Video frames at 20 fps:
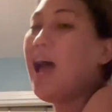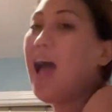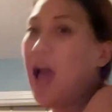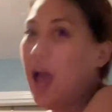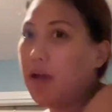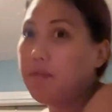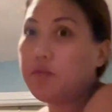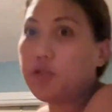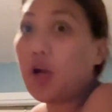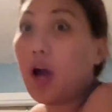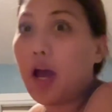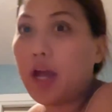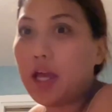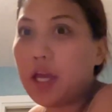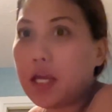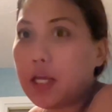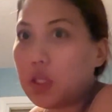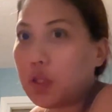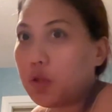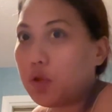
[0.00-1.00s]
I'm
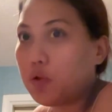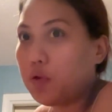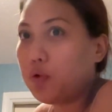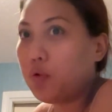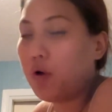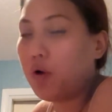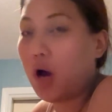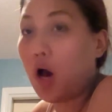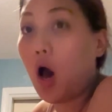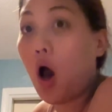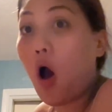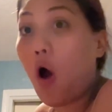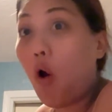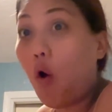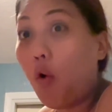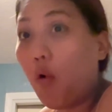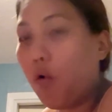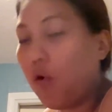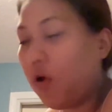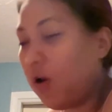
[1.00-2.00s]
trying to do a
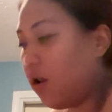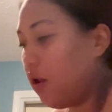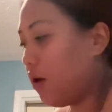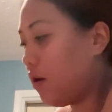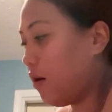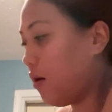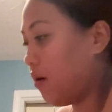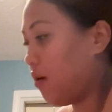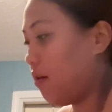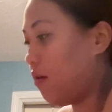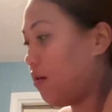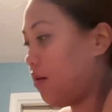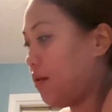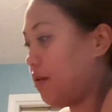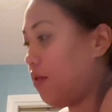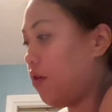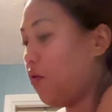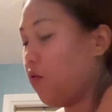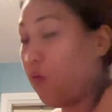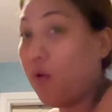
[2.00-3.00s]
haul
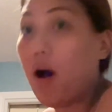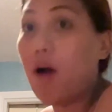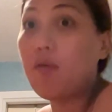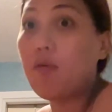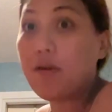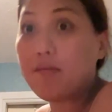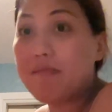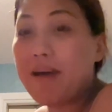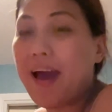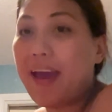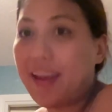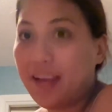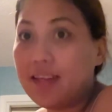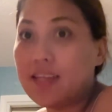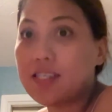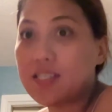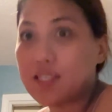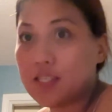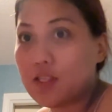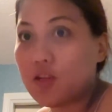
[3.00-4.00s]
of what we buy in
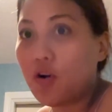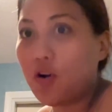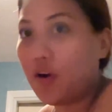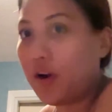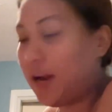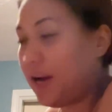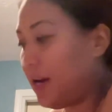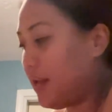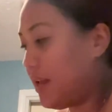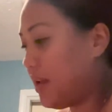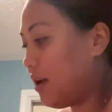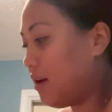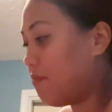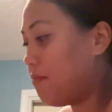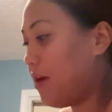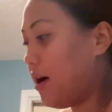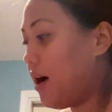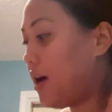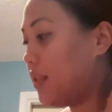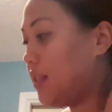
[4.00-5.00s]
the store earlier,
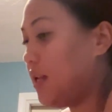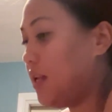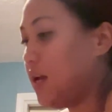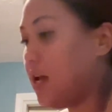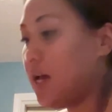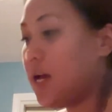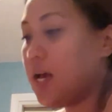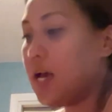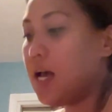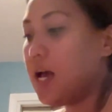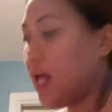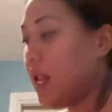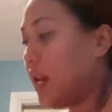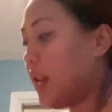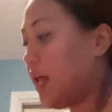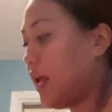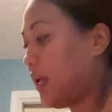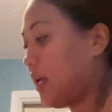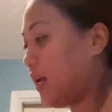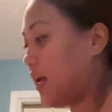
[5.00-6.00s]
but
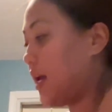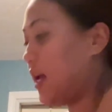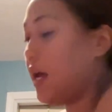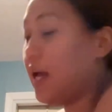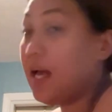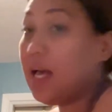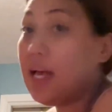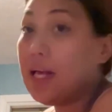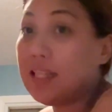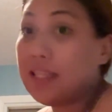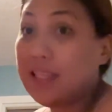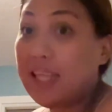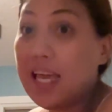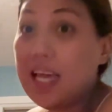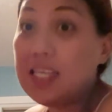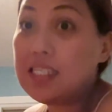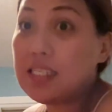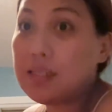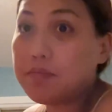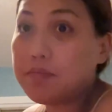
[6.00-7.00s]
like
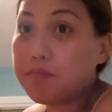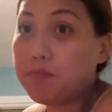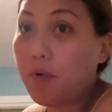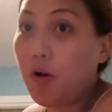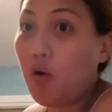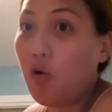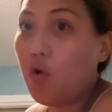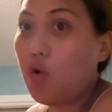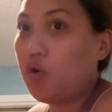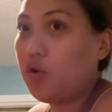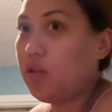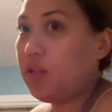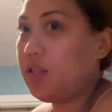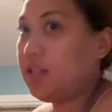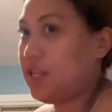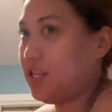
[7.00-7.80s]
this phone,